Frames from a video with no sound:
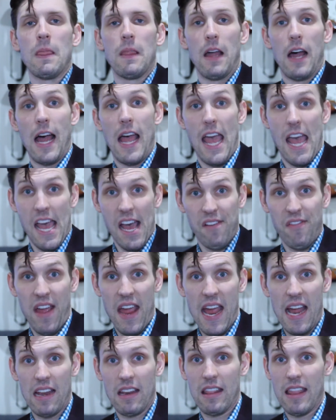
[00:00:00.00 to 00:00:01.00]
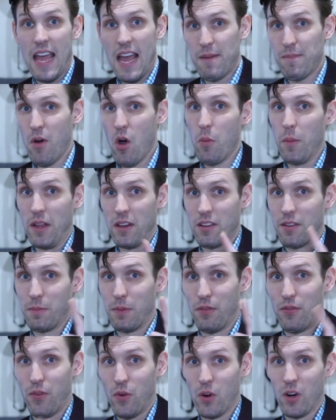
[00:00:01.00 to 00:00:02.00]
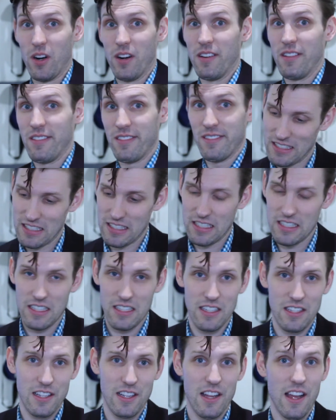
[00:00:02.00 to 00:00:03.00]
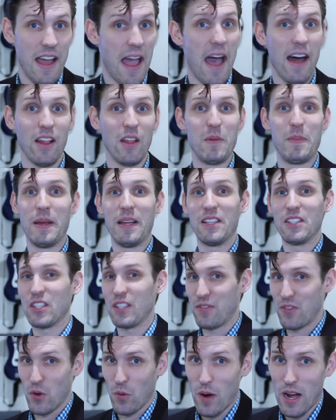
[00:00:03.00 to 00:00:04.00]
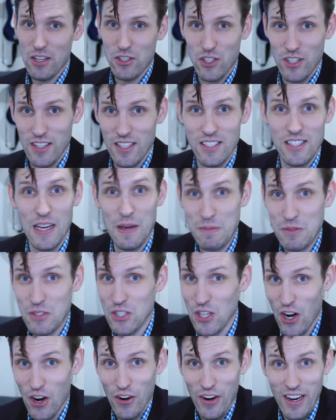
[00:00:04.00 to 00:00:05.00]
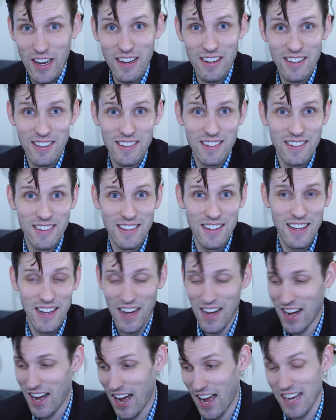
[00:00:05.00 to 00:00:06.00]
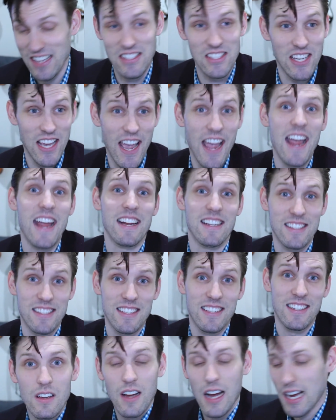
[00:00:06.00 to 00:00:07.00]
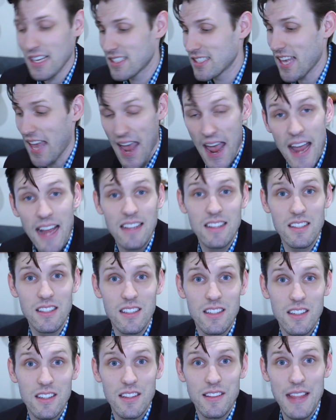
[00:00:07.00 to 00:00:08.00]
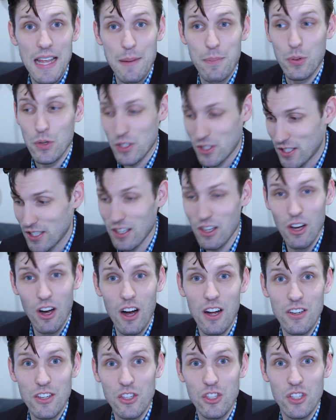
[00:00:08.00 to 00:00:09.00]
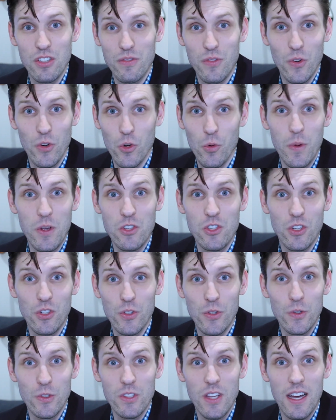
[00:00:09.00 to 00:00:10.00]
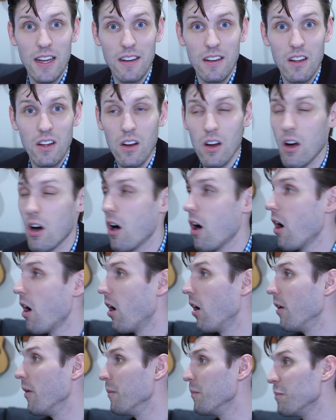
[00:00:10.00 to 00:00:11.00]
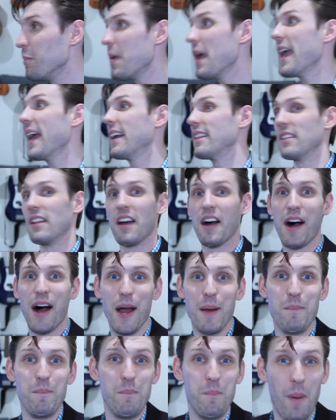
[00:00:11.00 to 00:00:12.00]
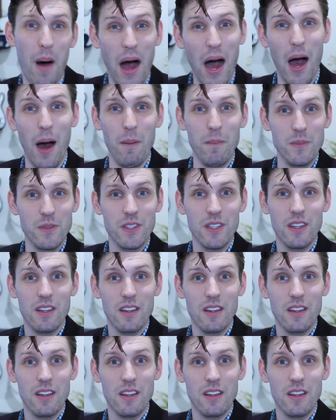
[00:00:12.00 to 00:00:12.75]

I have had that moment before. Allie Beans, if you're watching this, I'm sorry. I tanked. I tanked that Priscilla audition for Norwegian Cruise Line. Oh, man, I bombed.